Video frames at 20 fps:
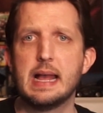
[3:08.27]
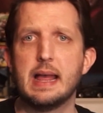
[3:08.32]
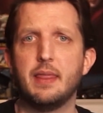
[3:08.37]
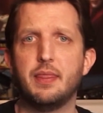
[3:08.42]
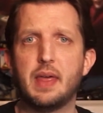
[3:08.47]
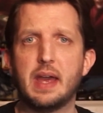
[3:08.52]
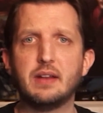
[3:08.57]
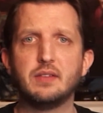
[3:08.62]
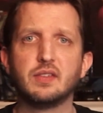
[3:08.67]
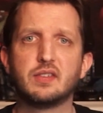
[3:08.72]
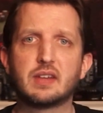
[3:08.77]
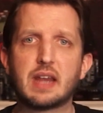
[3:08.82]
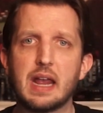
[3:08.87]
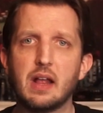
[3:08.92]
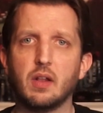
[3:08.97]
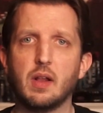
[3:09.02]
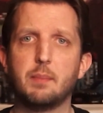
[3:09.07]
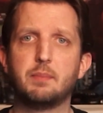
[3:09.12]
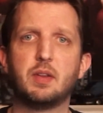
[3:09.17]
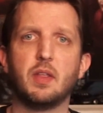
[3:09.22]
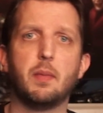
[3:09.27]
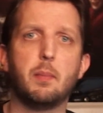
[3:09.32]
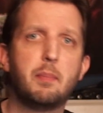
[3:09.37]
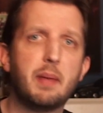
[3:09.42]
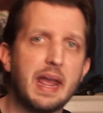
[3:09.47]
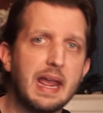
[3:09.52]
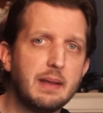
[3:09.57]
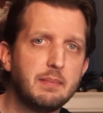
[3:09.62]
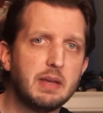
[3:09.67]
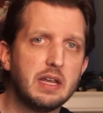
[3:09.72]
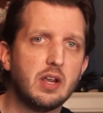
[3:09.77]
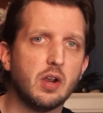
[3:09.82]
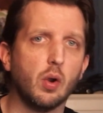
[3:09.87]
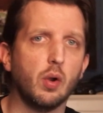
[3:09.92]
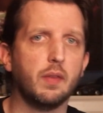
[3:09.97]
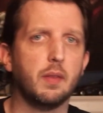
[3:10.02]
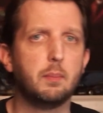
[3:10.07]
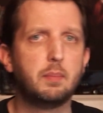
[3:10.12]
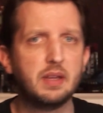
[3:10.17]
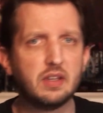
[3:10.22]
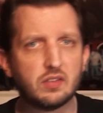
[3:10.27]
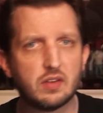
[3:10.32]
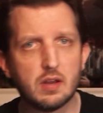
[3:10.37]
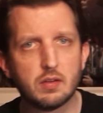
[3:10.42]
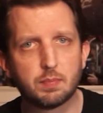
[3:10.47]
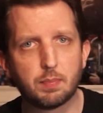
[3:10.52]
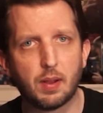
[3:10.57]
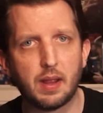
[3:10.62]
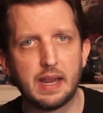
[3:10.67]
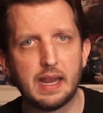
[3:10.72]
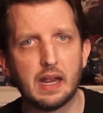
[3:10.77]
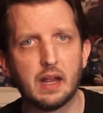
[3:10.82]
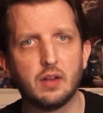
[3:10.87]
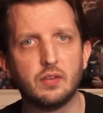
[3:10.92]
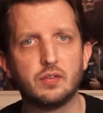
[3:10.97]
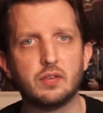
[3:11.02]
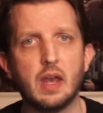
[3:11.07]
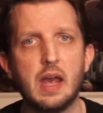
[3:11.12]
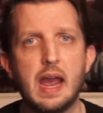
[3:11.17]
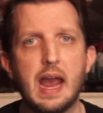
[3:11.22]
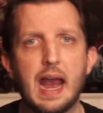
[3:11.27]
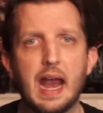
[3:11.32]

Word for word: then scale up to the Baby or the Business Plans